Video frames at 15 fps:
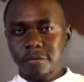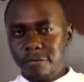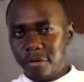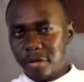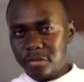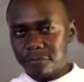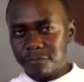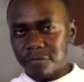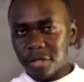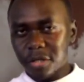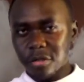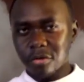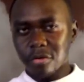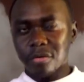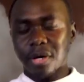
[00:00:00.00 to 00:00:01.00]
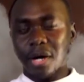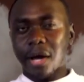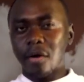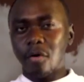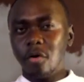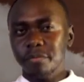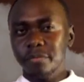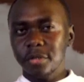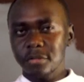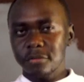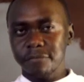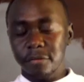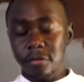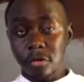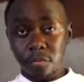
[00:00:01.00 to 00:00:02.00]
This video, I hope this
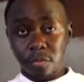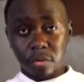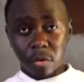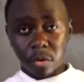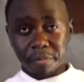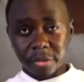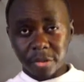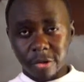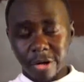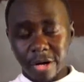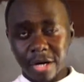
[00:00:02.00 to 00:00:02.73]
video will open your